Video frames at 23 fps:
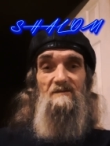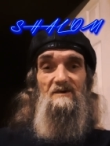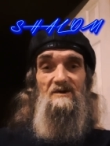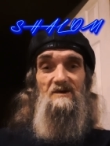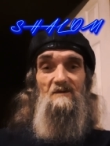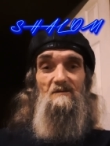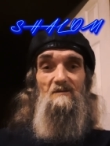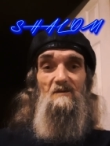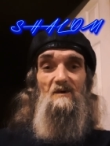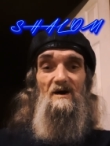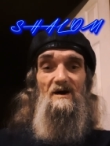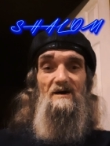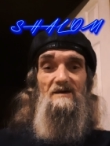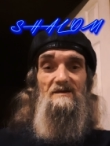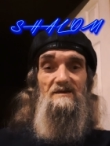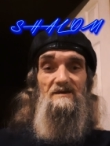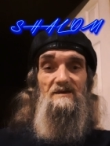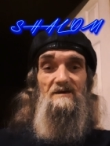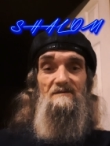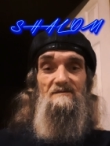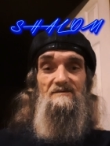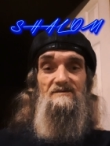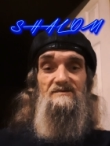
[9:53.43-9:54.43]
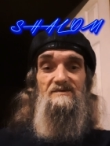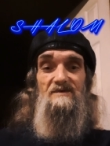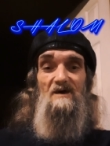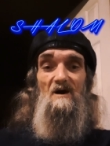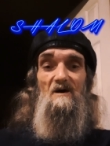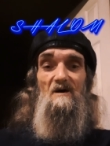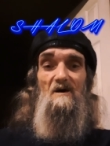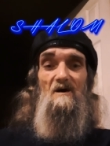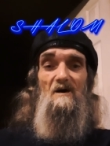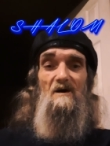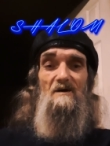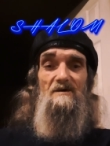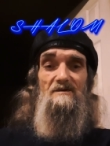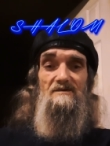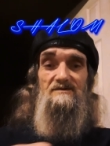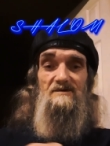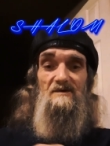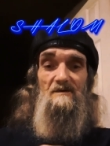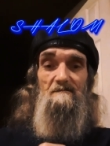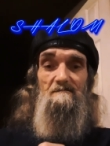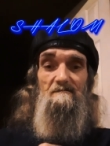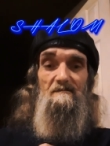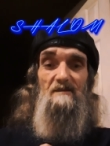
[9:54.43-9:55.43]
But it wasn't. It was the
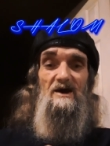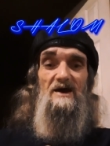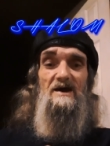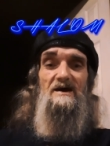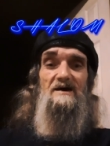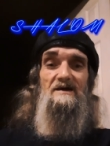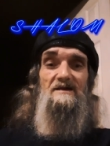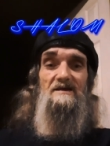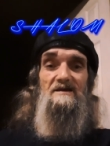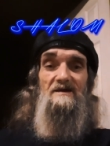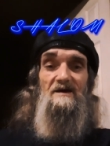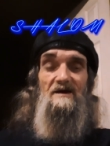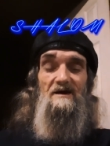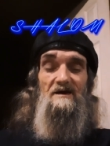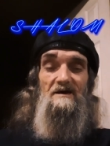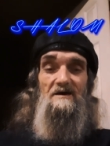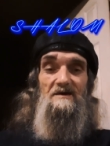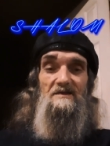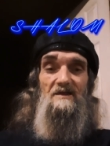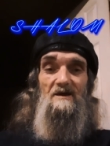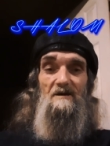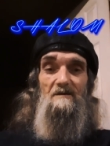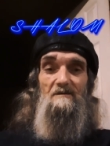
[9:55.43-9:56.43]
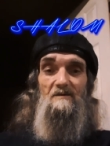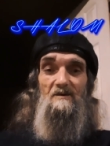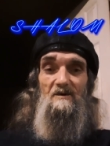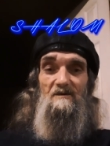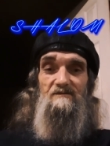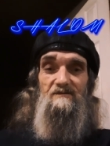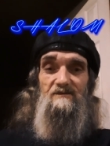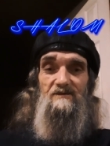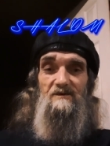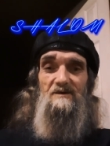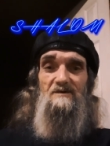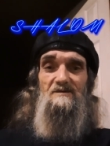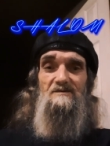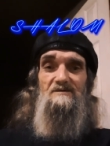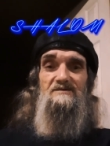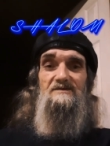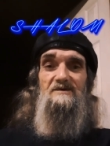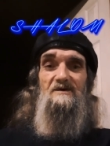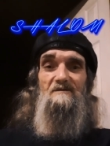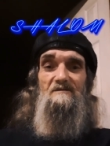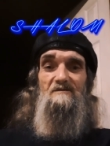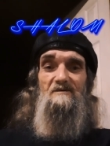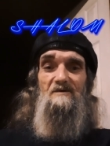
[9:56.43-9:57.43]
hearts of men that
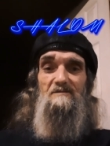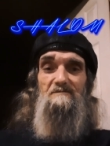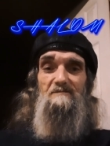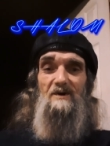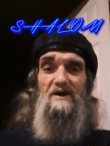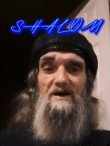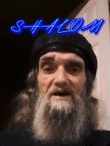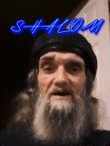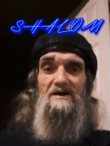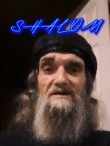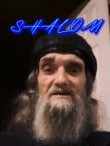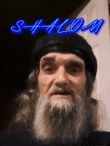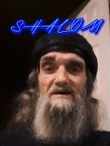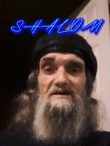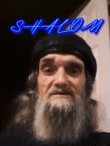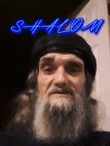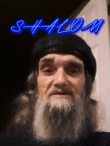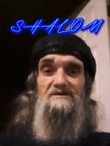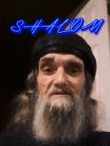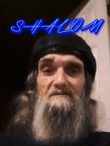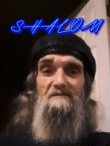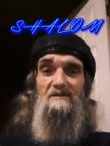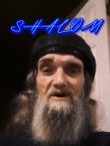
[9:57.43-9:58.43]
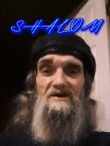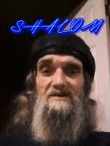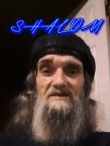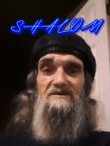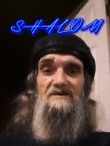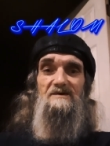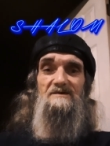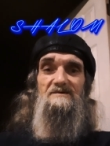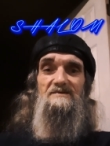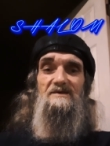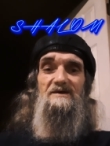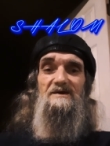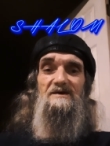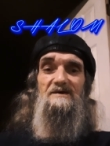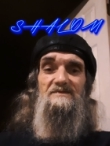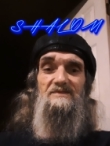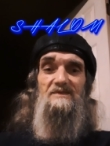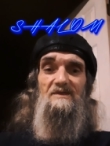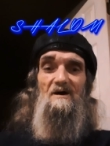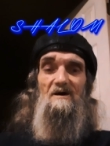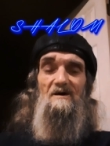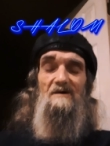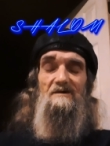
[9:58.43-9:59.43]
refused to repent and submit to the
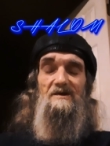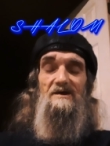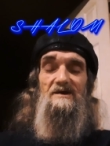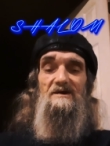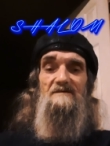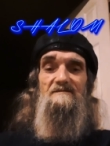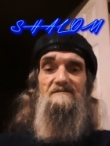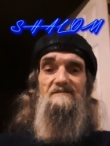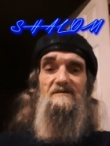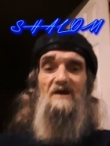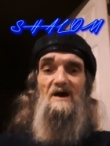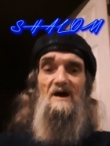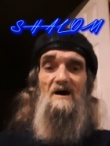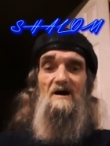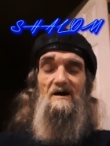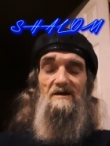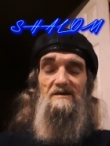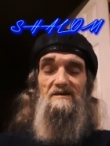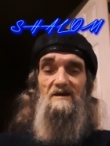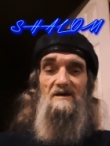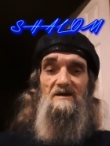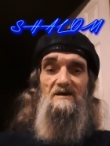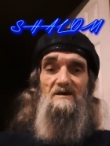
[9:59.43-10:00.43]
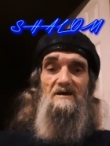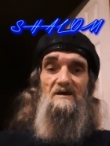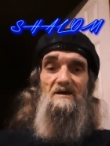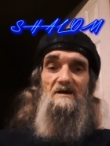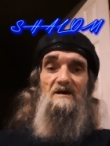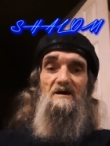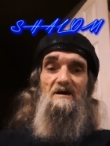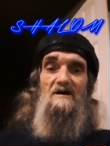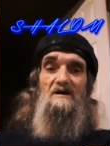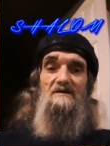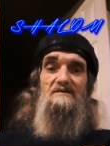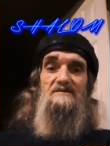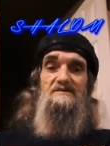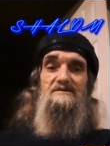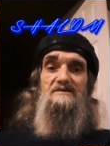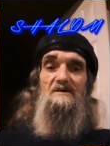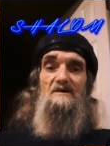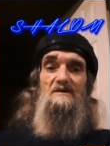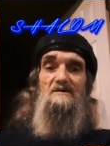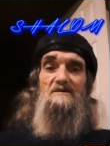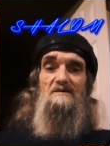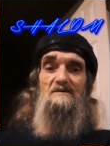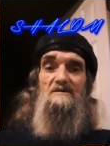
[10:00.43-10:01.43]
authority of God. And
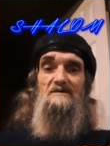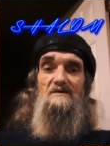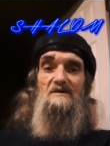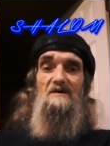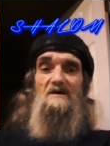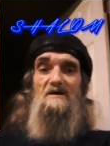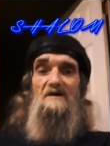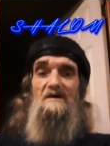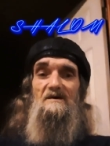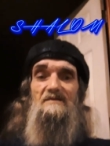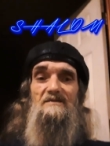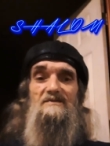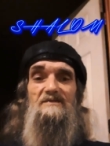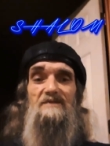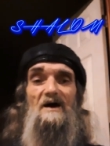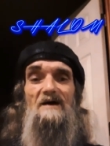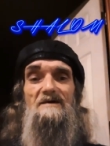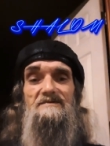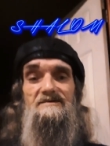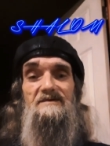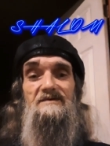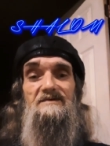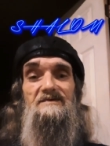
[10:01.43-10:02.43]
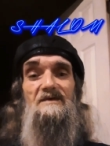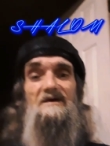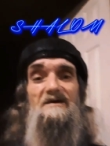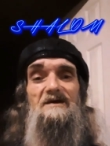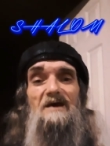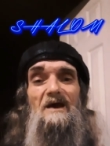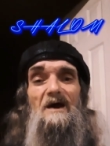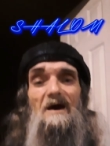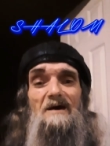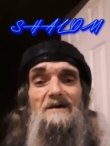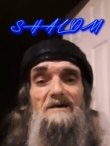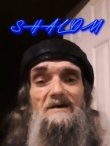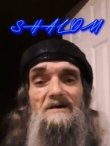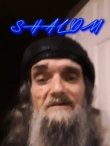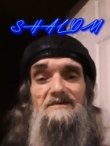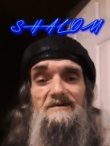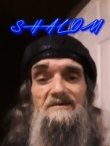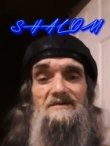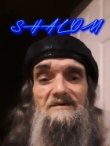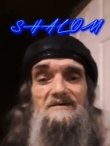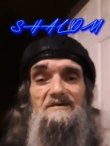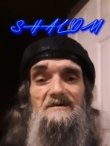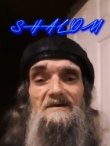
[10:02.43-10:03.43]
so that's the
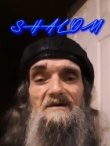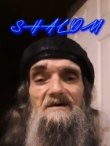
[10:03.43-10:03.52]
case.